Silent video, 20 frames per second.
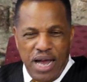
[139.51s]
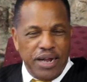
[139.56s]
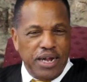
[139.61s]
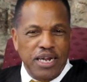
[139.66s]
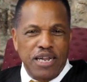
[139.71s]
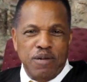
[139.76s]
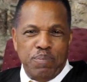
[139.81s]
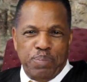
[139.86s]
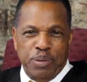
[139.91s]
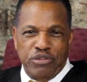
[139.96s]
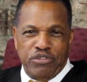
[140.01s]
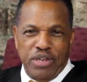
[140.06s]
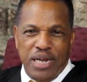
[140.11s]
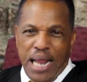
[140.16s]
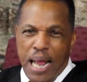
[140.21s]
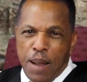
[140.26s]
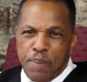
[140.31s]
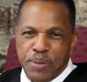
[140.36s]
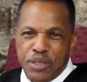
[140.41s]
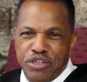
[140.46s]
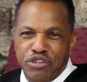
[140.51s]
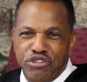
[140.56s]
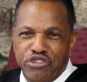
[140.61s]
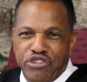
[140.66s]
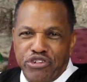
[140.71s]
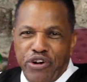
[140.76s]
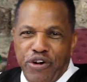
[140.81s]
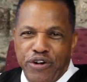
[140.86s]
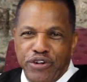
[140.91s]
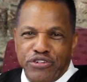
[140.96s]
I love Peace and Happiness
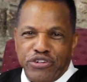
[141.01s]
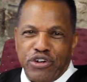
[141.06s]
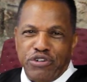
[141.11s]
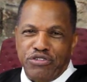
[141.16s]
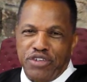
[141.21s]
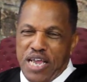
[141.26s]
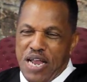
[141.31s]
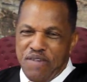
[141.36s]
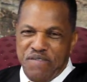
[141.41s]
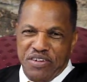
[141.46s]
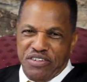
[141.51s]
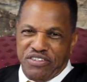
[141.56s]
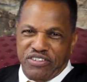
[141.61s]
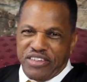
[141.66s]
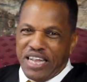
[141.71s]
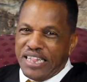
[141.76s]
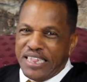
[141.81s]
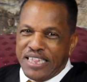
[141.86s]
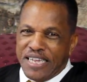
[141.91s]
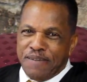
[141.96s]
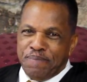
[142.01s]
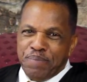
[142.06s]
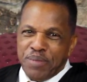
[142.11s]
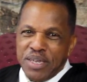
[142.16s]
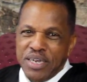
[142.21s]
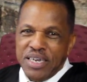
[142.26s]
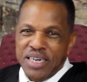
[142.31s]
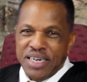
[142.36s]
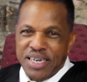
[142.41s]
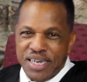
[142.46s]
Church because every Sunday
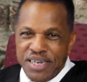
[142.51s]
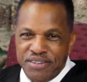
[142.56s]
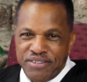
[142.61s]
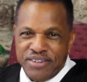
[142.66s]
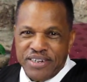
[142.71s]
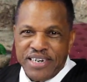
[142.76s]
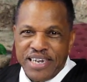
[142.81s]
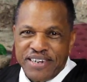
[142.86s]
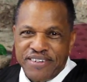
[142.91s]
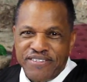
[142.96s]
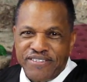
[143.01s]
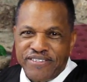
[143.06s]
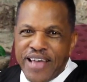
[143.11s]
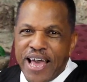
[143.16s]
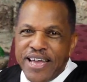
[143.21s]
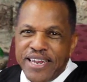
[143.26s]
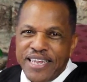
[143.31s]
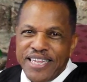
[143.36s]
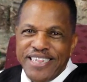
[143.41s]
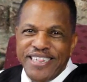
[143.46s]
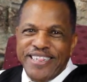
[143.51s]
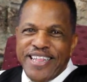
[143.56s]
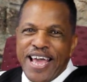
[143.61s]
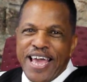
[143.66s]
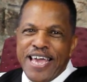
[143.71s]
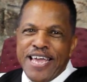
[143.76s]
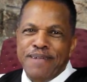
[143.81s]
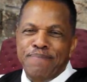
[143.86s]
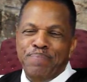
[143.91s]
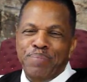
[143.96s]
is an exciting
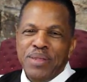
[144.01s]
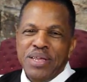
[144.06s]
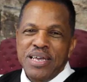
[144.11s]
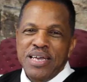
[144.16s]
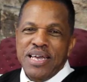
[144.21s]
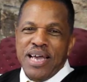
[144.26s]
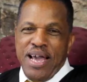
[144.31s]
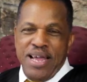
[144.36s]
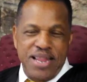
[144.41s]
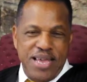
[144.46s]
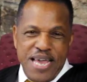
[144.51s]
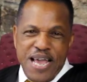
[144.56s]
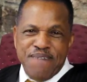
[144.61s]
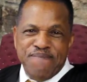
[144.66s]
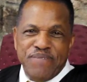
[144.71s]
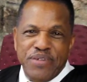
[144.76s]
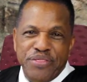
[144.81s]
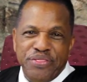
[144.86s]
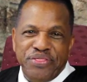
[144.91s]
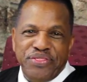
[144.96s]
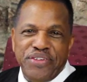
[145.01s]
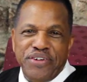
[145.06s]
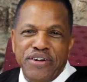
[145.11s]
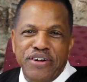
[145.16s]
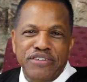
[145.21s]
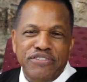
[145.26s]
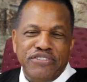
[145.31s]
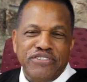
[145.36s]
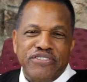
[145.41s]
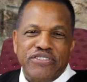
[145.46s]
day. And every
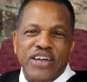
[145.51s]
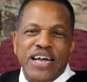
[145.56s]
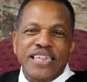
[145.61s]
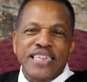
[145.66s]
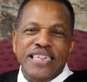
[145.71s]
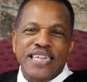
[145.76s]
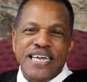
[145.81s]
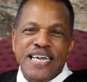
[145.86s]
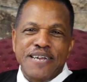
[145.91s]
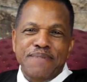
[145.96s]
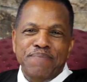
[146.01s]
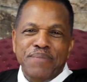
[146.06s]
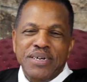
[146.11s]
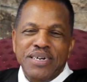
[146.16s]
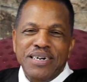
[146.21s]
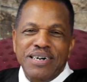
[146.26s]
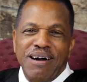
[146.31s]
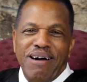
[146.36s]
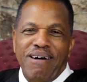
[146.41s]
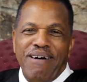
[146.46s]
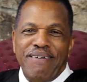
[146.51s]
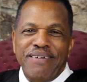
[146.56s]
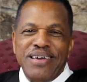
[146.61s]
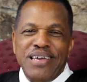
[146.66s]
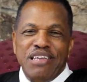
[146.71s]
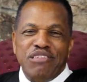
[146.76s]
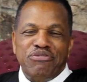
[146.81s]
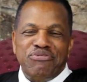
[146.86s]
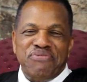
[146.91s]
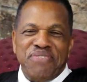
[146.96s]
third Sunday, uh,
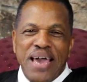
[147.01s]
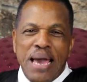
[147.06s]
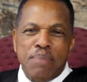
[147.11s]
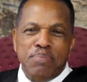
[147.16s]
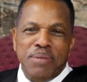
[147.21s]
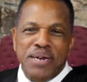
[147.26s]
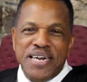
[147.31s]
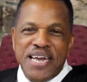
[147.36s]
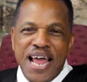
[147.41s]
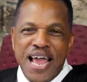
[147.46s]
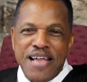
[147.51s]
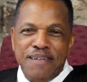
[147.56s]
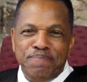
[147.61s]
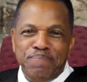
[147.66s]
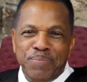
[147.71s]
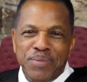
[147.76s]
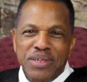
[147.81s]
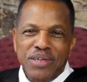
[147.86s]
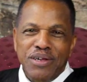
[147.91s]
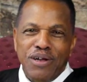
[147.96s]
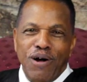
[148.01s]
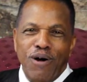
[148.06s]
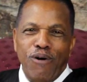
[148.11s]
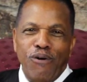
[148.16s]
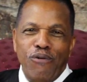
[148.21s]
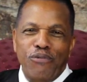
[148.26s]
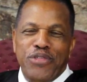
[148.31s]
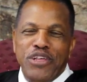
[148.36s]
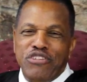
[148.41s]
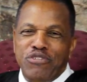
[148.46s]
is Family Day.
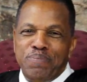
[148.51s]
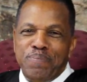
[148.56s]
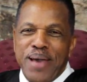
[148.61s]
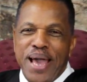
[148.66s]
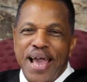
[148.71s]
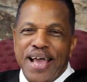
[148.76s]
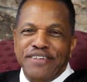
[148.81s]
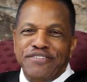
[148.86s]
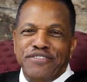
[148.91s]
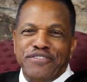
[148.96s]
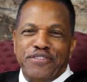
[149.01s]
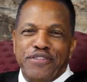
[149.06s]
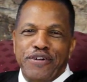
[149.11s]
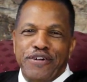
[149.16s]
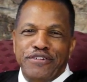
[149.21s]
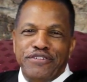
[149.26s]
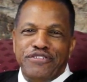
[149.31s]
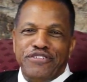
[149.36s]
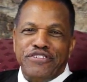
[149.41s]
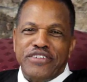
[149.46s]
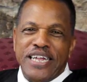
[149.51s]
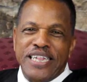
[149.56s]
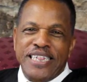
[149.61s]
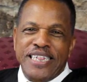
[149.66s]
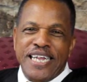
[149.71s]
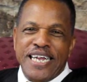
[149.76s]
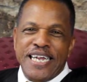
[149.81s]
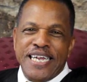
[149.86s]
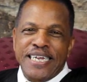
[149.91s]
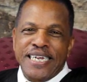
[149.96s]
All this past third
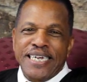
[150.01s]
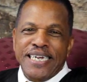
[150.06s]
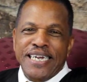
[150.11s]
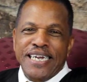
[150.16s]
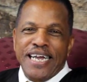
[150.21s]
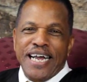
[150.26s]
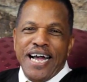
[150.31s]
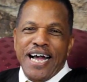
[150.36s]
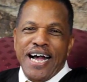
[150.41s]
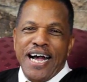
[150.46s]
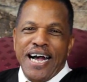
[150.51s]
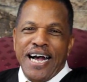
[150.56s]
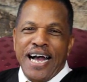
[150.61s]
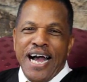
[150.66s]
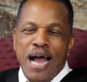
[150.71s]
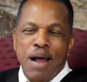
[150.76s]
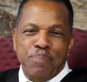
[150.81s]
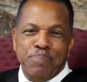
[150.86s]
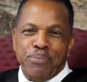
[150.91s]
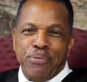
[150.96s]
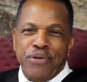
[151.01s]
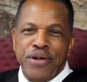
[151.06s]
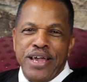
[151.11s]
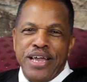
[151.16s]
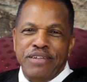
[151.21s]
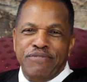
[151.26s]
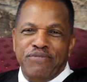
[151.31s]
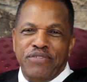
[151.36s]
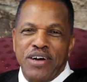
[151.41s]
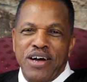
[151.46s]
Sunday, uh, I
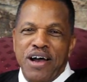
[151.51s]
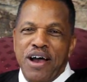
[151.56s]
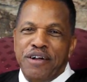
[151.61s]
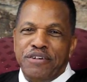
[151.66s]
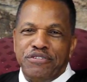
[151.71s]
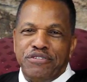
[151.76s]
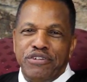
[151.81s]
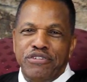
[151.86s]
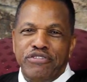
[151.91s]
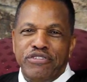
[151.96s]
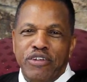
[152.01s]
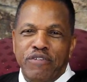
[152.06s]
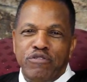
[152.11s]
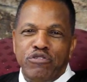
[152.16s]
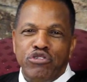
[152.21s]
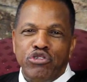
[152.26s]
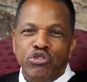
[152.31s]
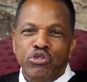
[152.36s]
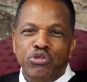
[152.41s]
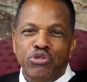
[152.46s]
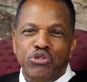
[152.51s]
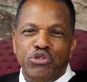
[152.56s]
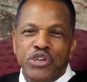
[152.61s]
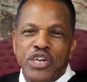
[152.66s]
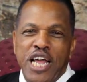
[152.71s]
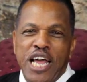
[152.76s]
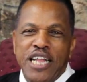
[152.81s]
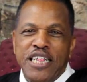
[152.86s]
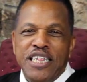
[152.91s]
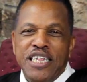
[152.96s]
prayed for hundreds of
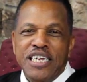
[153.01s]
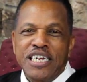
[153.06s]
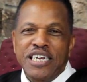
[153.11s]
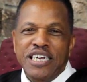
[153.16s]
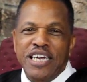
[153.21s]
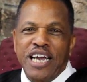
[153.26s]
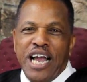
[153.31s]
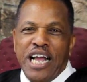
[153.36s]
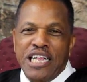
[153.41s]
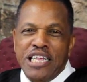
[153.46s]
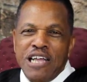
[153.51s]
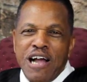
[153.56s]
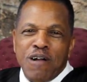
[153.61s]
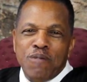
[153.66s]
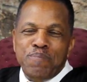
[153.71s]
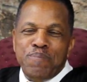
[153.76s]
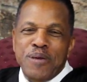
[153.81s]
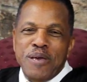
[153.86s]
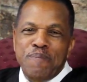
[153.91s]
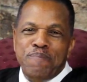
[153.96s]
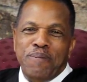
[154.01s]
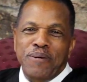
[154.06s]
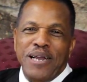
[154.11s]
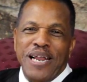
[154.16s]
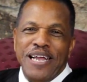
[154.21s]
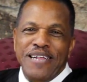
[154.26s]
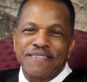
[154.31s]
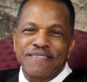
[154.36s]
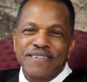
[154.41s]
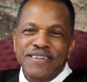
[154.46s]
children and, and young
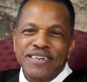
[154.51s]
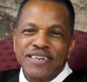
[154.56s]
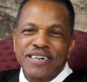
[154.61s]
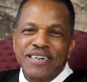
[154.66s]
people, and